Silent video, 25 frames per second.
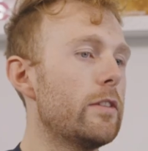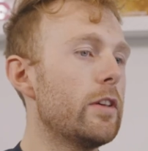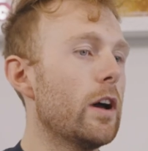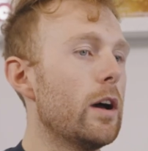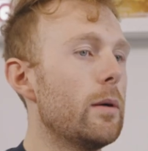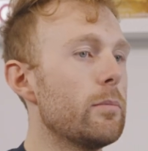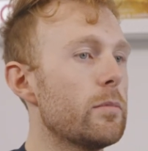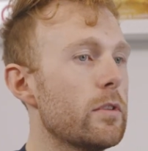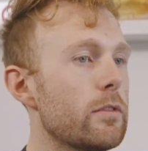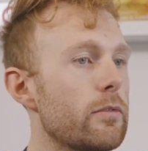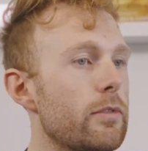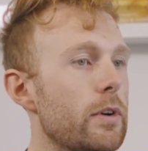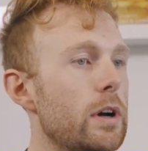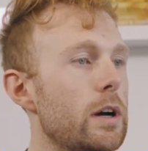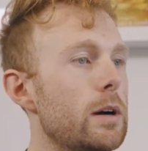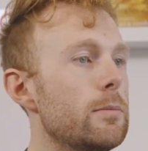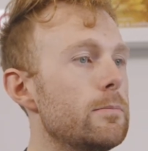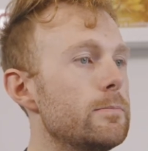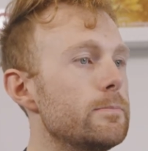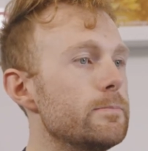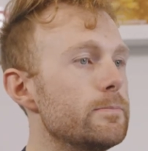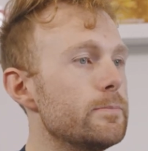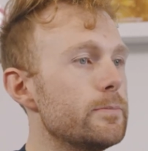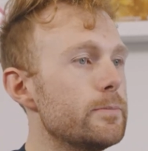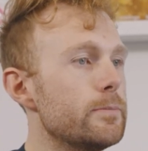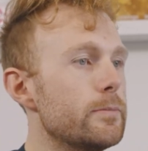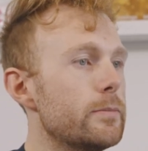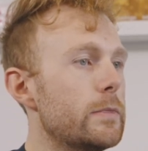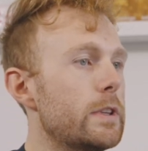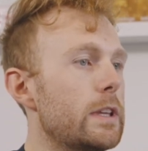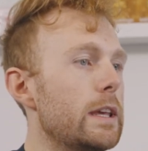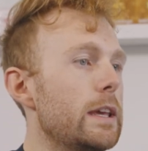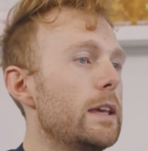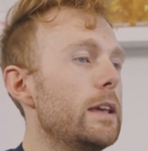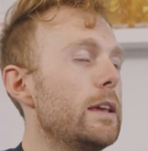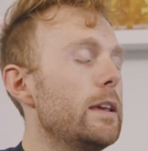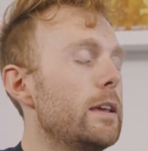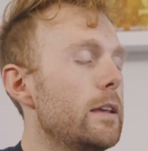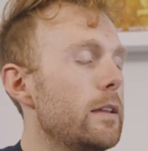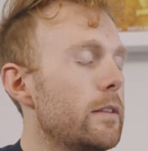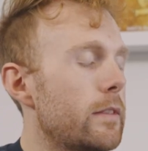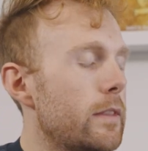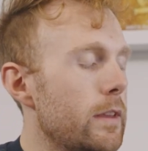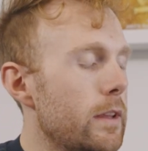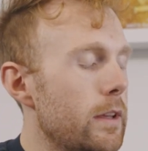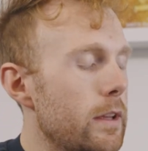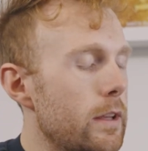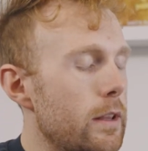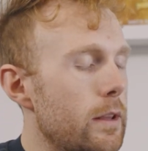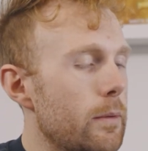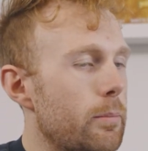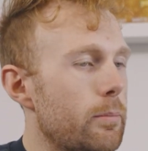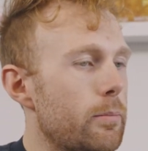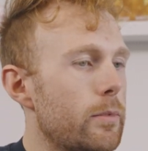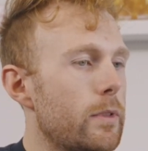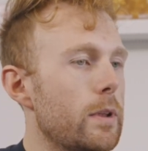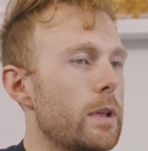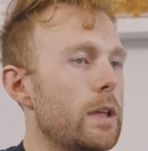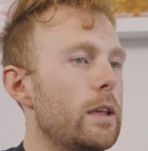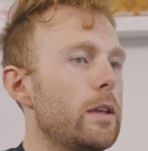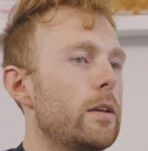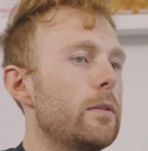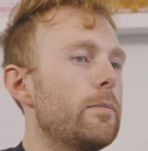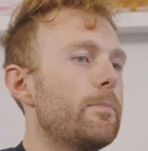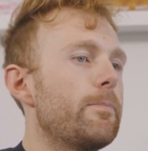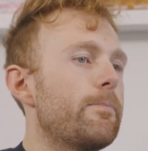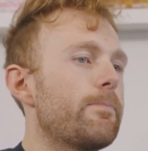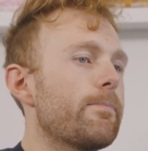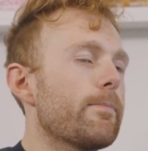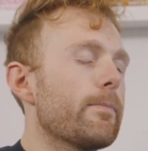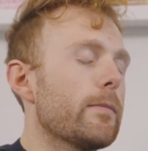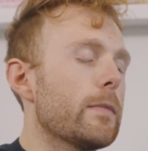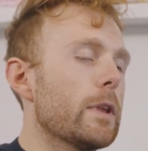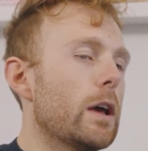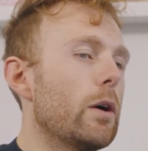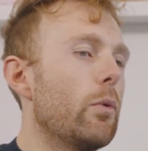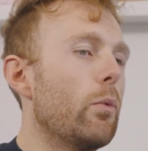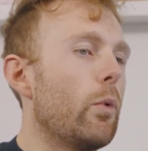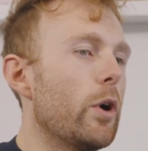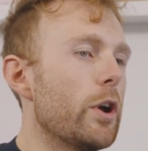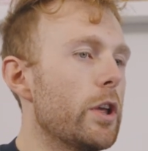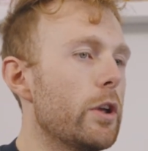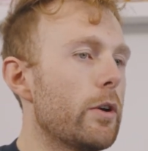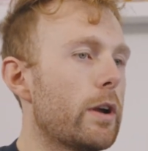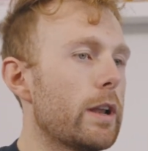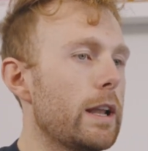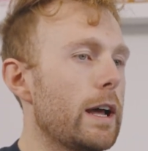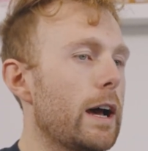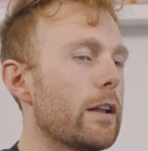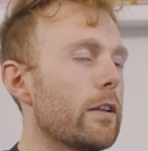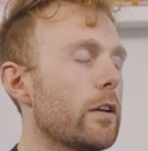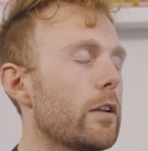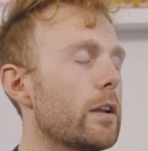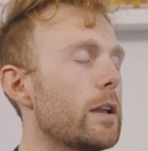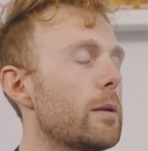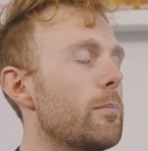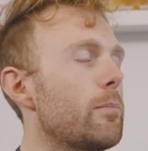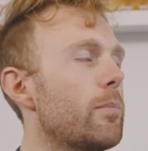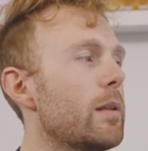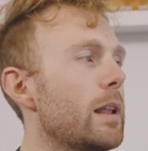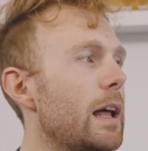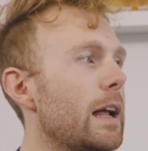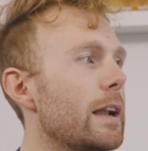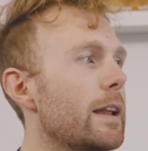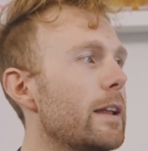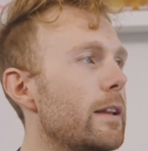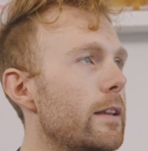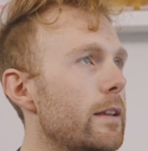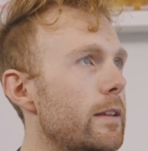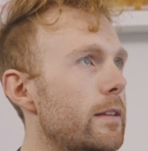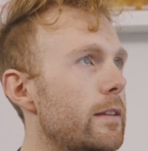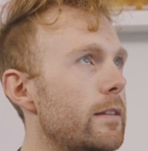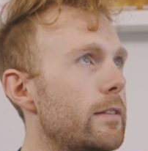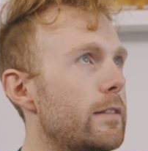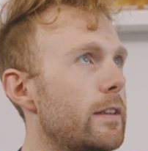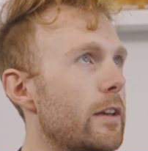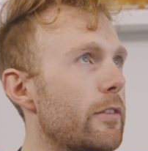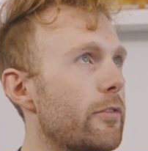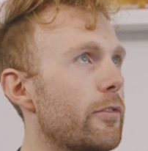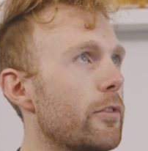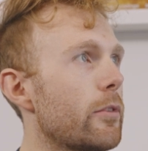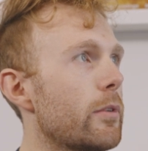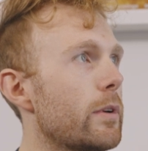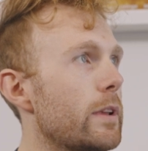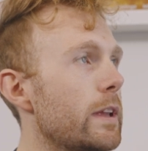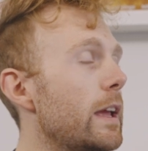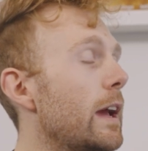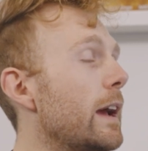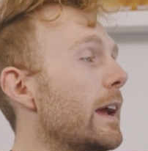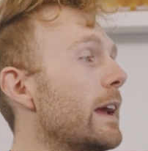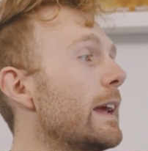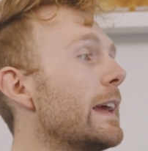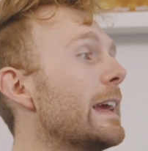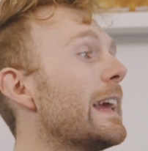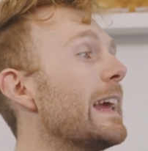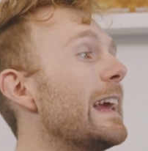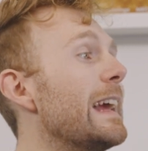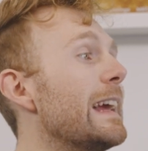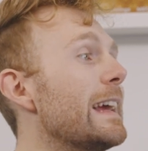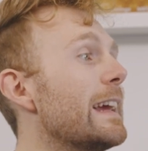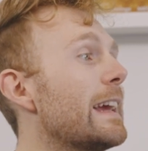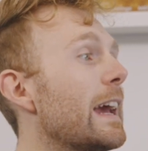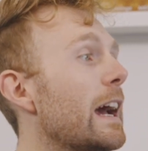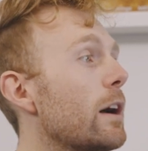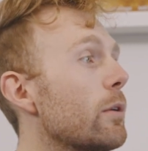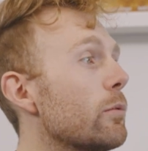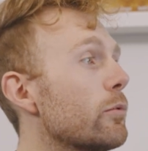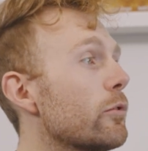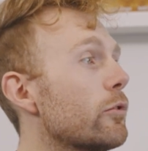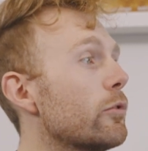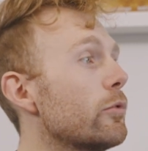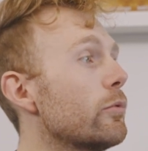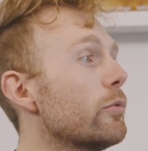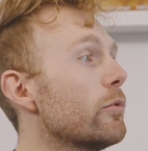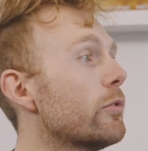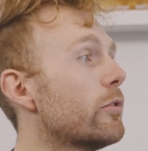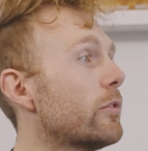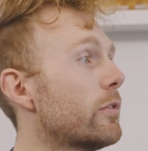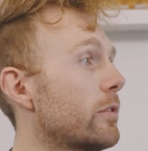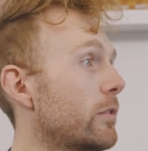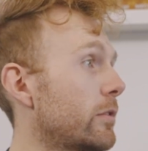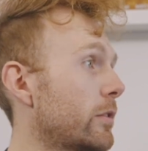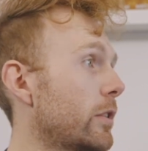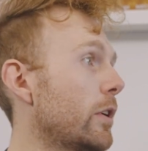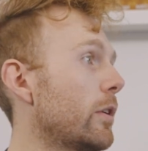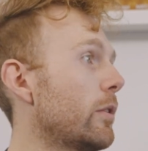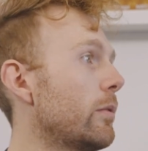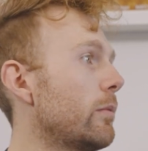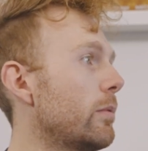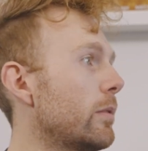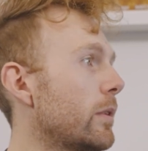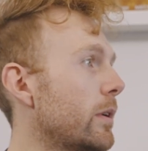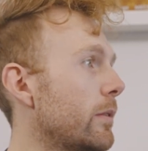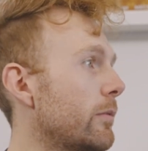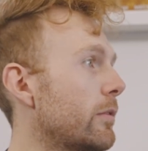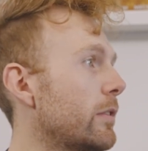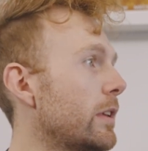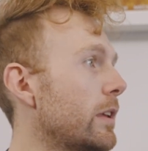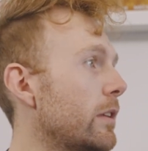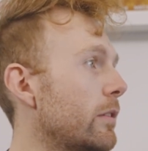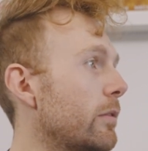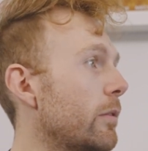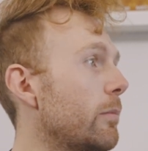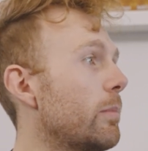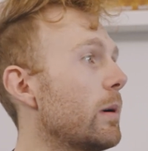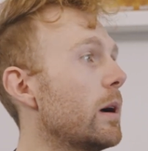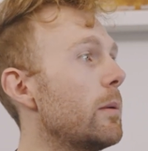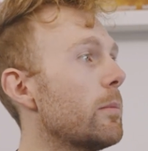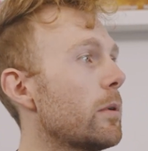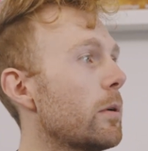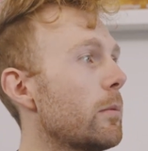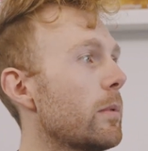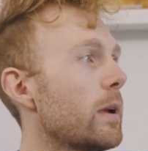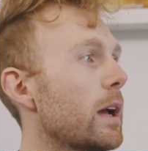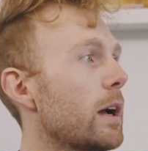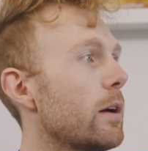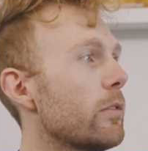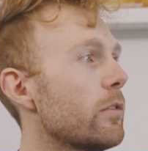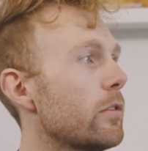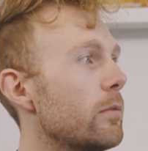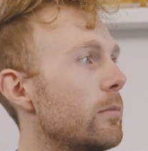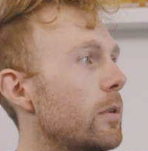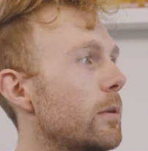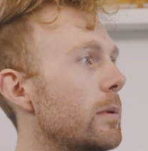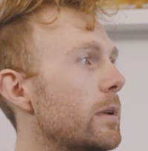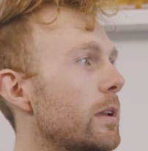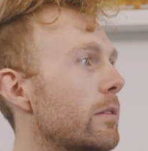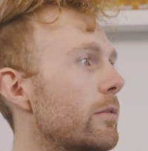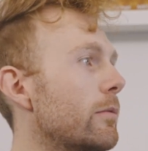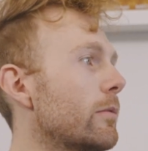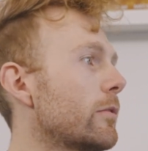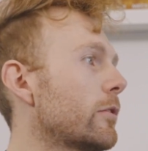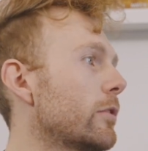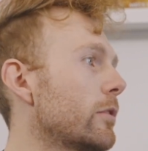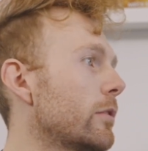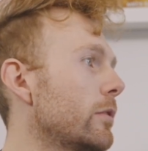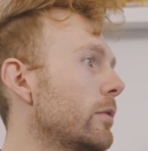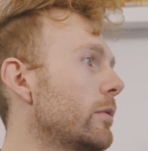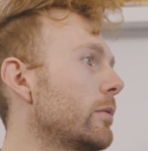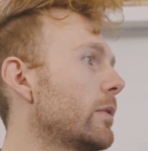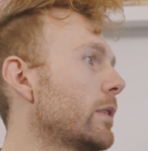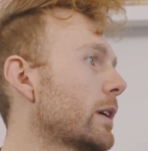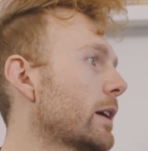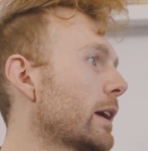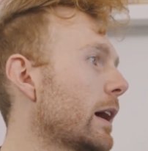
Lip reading: terms of the what you can add on in planning differ in councils. So obviously it's for Birmingham Council might be different to a